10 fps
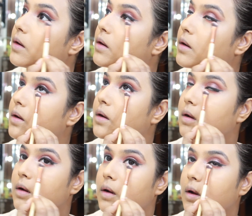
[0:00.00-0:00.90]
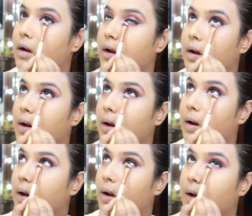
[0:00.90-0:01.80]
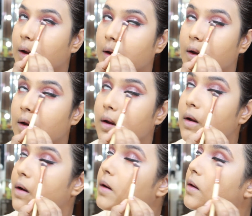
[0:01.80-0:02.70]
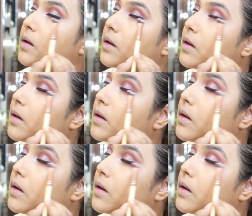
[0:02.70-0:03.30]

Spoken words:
very nice burnt orange color. I just love this color.